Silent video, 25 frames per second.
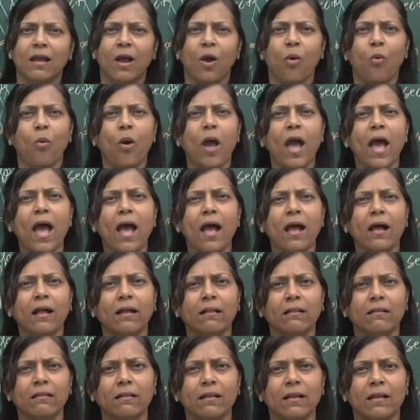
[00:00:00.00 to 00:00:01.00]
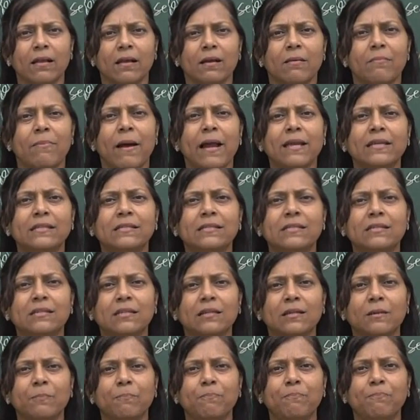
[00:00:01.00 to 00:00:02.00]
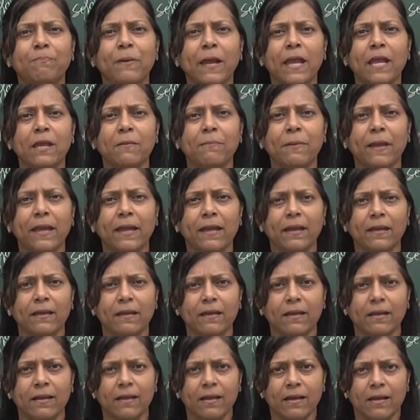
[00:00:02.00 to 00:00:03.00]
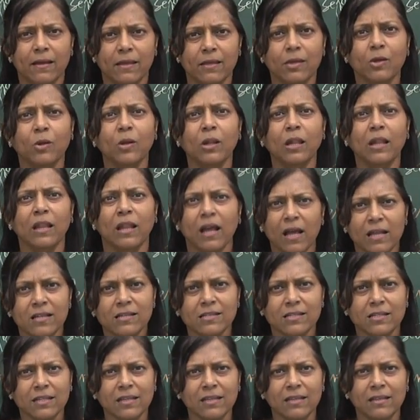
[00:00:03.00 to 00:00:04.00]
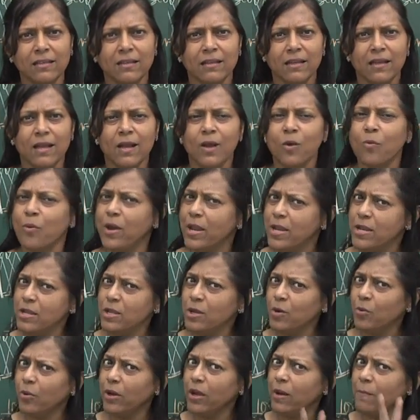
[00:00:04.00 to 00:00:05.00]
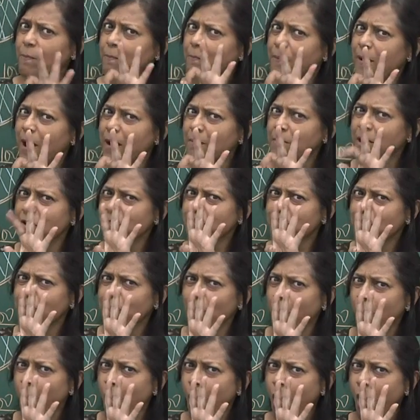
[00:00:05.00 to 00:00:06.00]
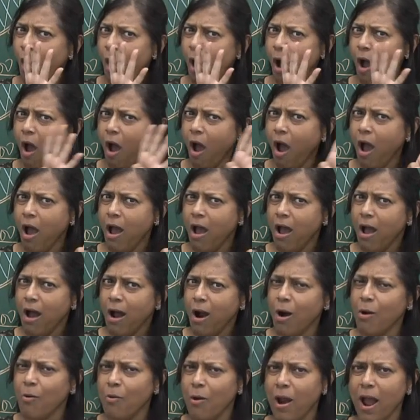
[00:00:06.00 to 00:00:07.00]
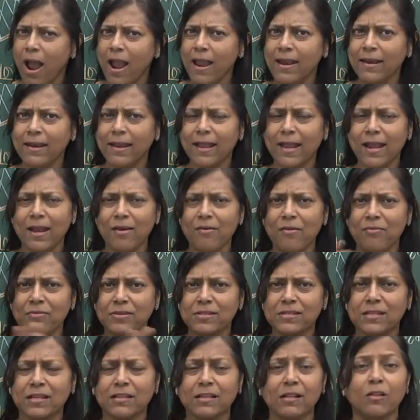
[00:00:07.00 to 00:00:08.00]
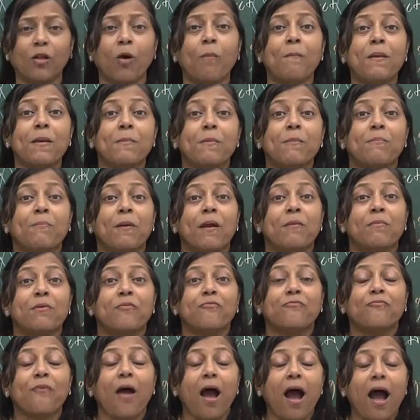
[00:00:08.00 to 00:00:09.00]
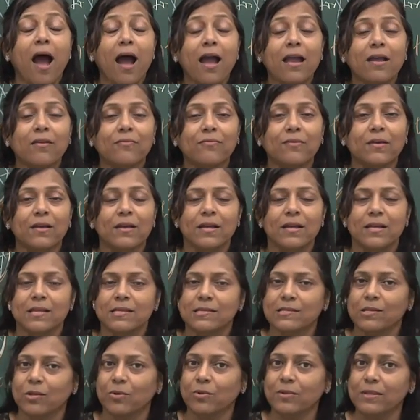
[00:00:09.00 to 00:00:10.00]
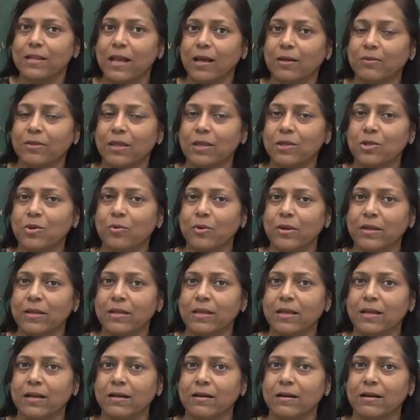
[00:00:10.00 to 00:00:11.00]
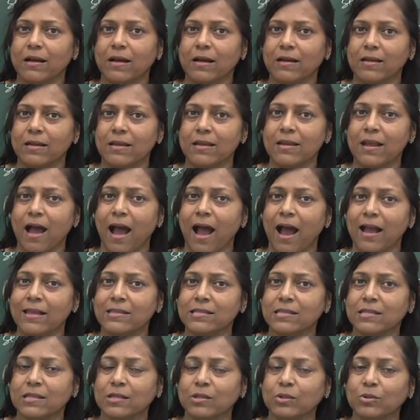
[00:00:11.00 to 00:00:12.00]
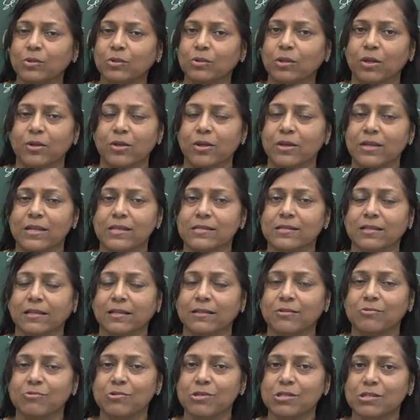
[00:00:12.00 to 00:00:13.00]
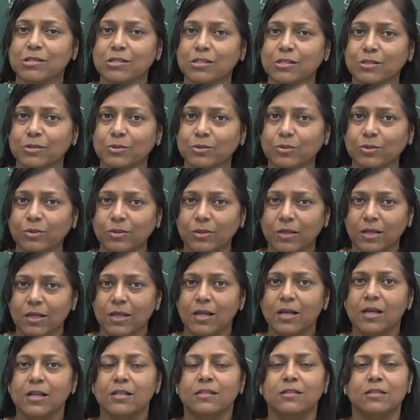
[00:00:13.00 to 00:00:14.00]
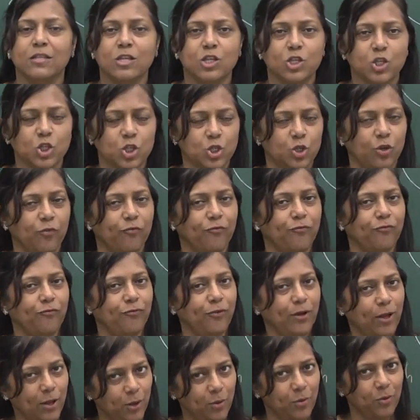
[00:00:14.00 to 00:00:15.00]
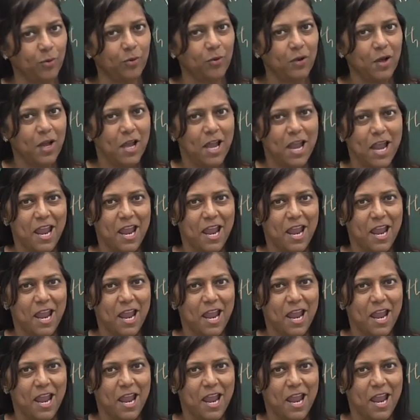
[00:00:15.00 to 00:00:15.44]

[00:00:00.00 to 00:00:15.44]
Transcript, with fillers: Well, my dear baby, you learned it when you were in primary four, all right? Area of circle or maybe primary five. So now that you are uh, in the high school or you're in the secondary school, this should flow.